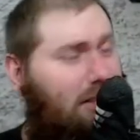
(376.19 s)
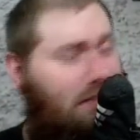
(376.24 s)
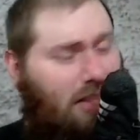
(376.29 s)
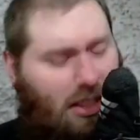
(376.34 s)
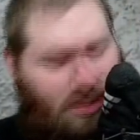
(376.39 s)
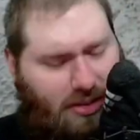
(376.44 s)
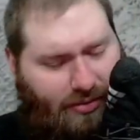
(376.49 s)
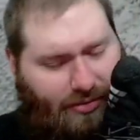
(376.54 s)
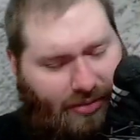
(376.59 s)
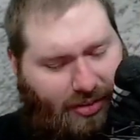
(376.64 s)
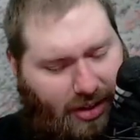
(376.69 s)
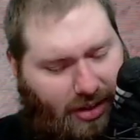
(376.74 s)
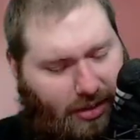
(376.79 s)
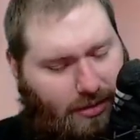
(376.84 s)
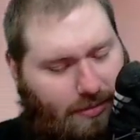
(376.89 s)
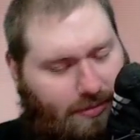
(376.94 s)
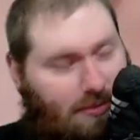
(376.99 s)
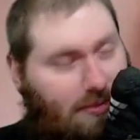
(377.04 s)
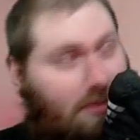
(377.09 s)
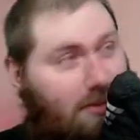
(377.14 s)
Touch and
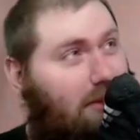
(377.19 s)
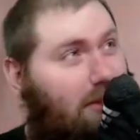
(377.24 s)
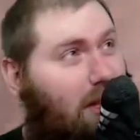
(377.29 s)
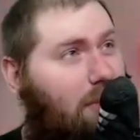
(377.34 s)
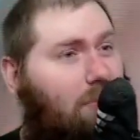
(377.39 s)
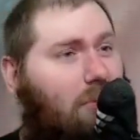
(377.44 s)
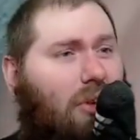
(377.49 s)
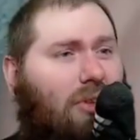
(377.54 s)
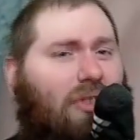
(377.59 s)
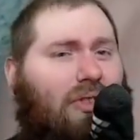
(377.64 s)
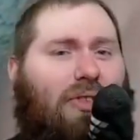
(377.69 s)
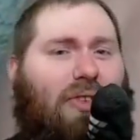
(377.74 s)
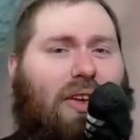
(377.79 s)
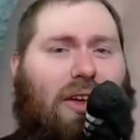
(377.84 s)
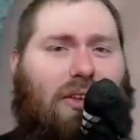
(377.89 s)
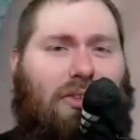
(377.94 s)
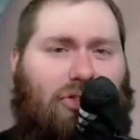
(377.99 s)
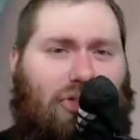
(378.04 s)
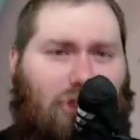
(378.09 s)
feel, they both feel